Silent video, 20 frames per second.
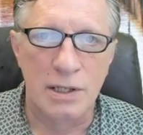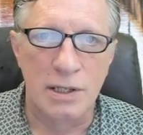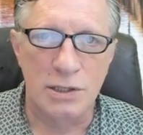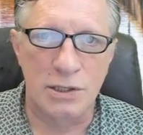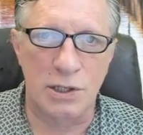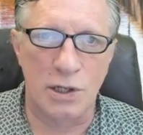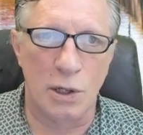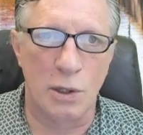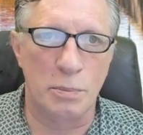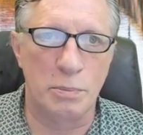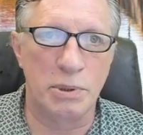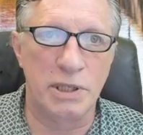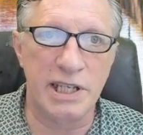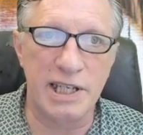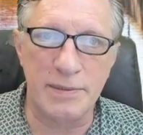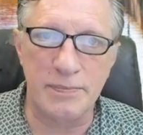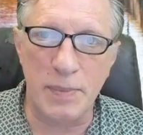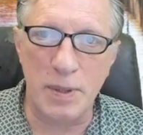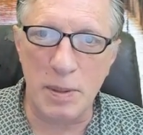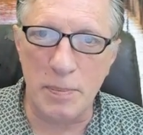So
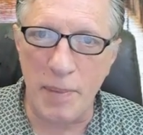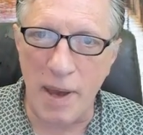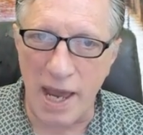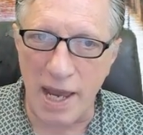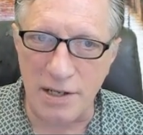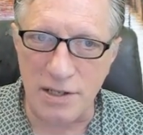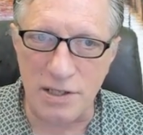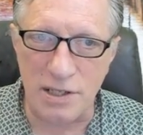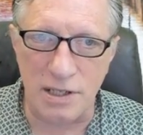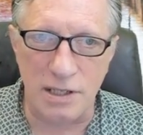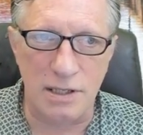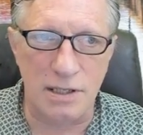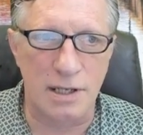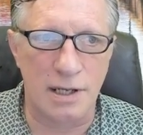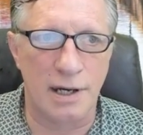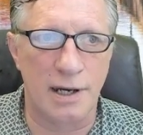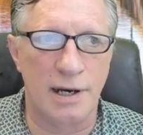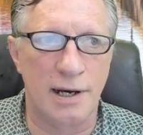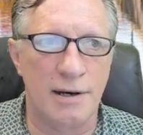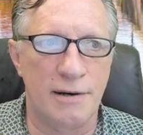please be patient.
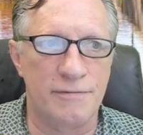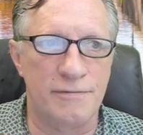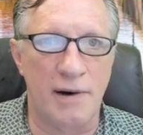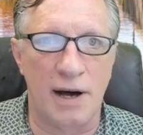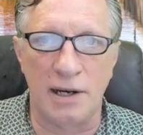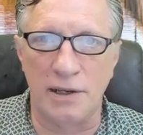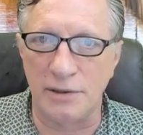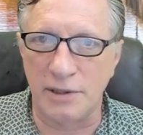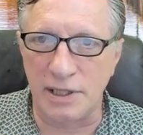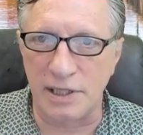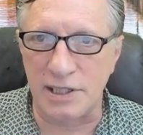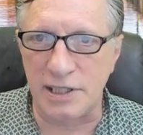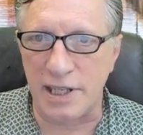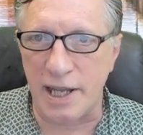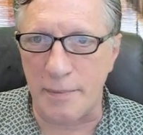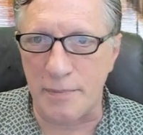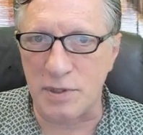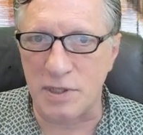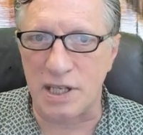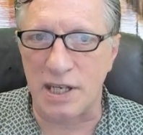Uh, follow the
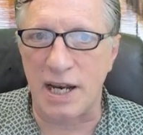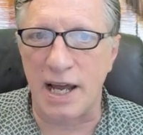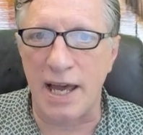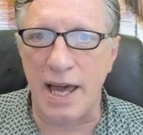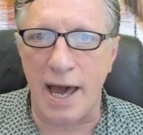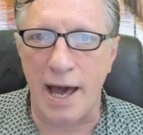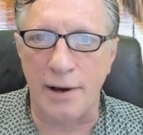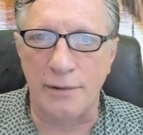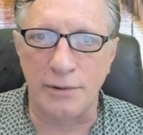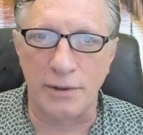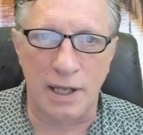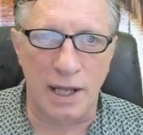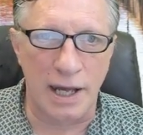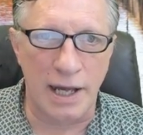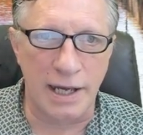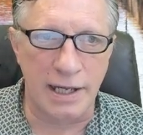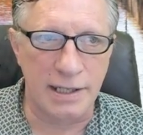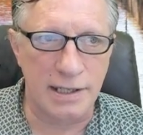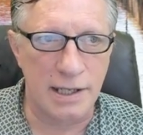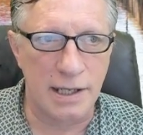steps that I
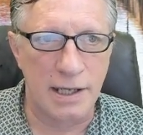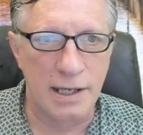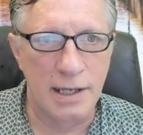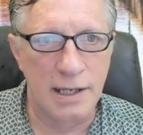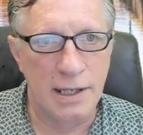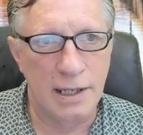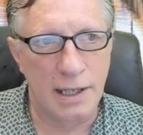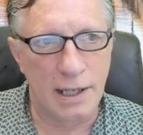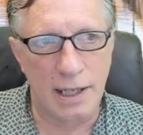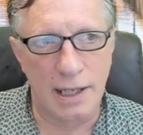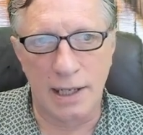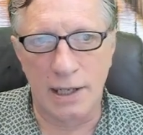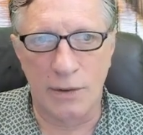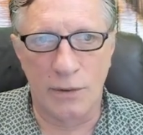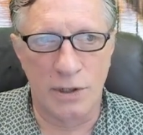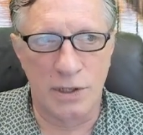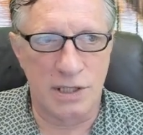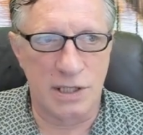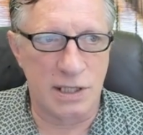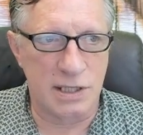outlined. Uh,
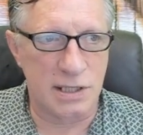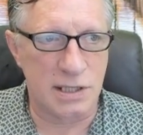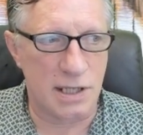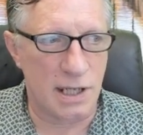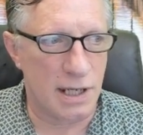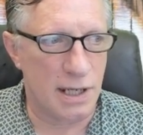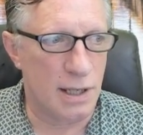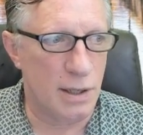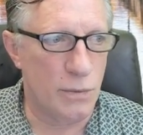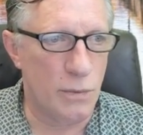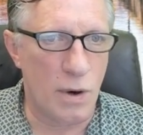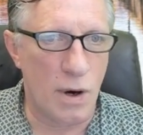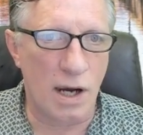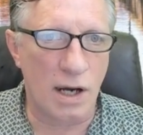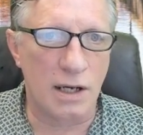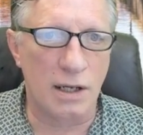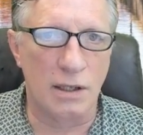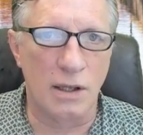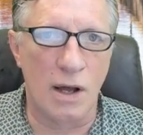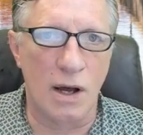or just
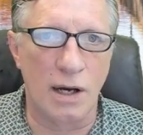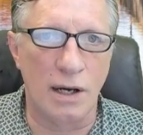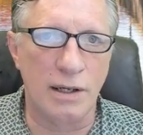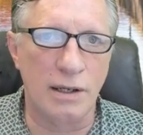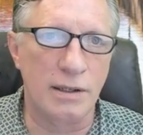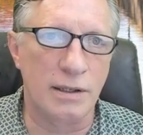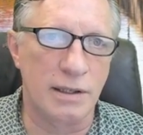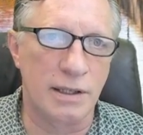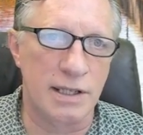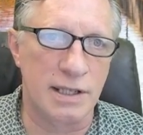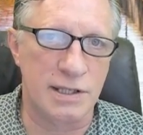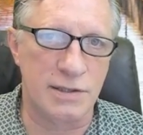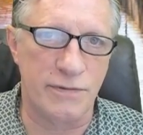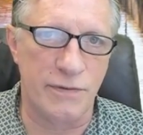walk along this